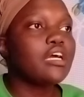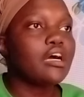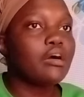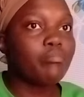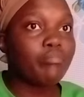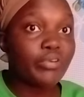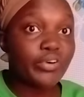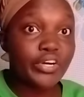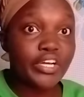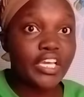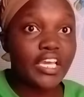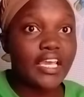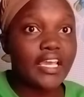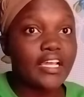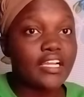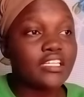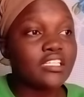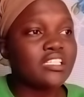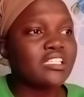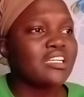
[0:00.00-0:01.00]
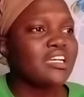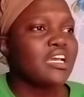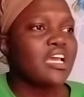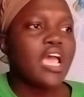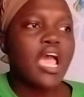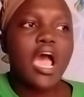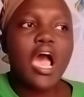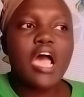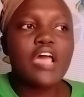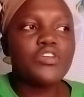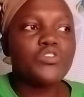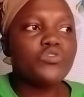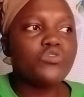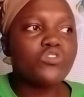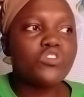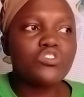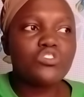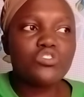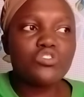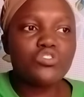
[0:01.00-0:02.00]
a boy, and I do
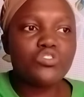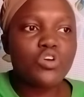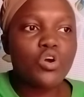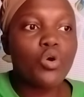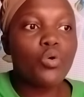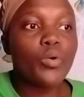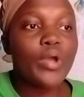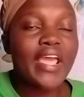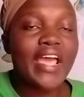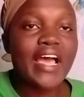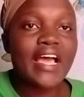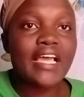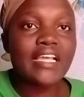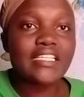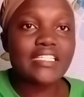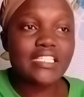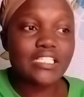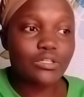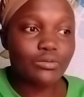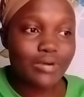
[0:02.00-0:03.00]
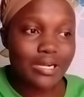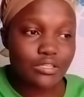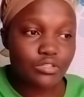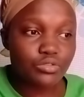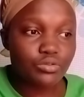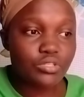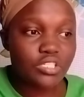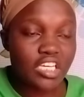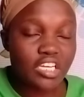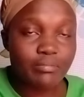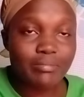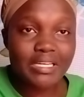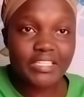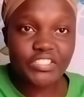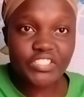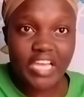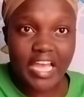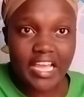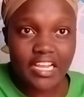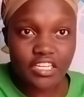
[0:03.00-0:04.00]
not know where she wants to take my
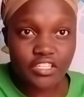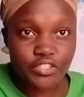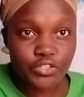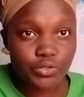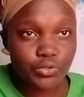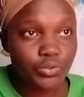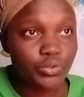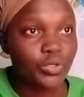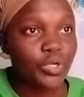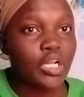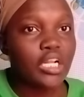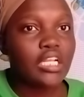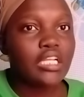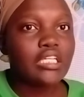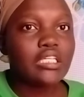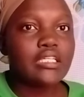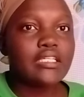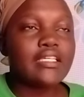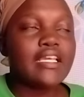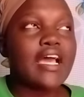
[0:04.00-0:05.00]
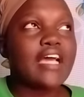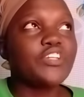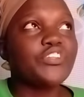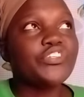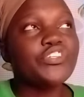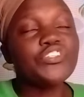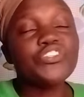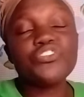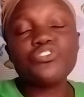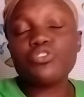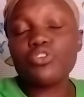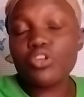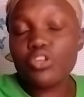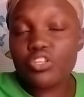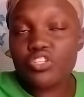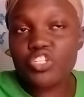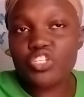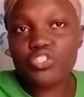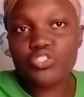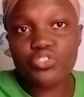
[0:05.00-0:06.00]
child to. Yeah, she's
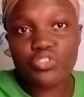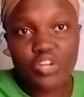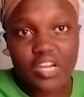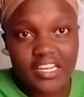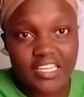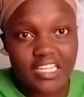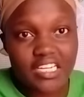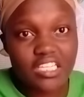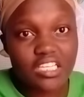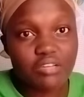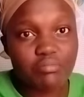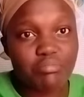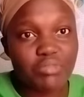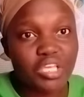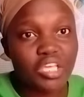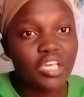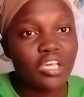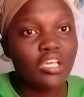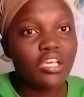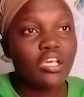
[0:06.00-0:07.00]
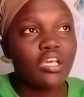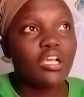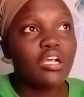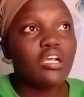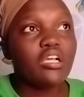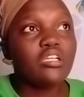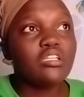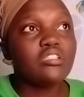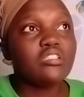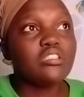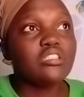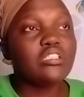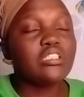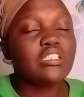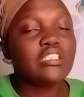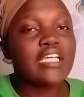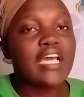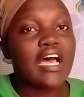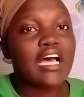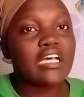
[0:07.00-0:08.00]
threatening me.
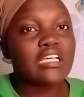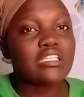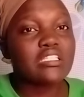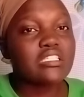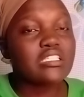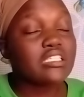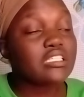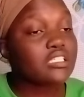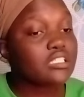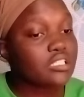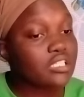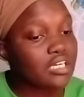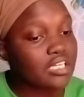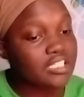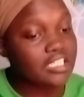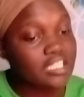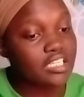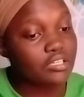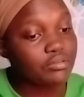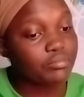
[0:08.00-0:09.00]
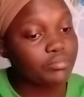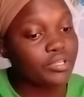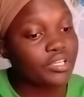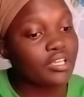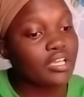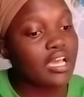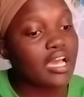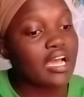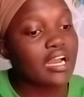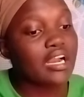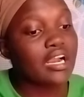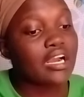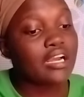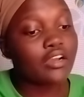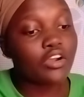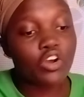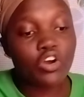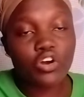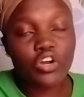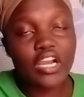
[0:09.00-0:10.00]
Yeah, she's threatening me
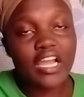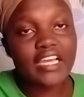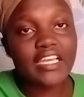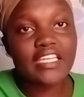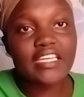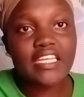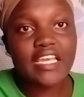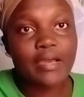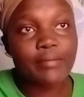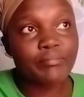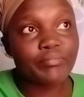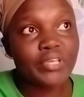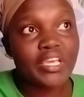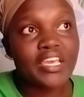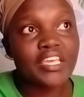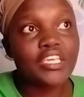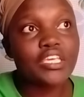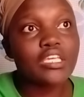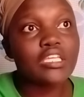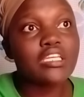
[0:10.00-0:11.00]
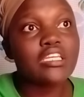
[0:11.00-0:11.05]
and call like niambie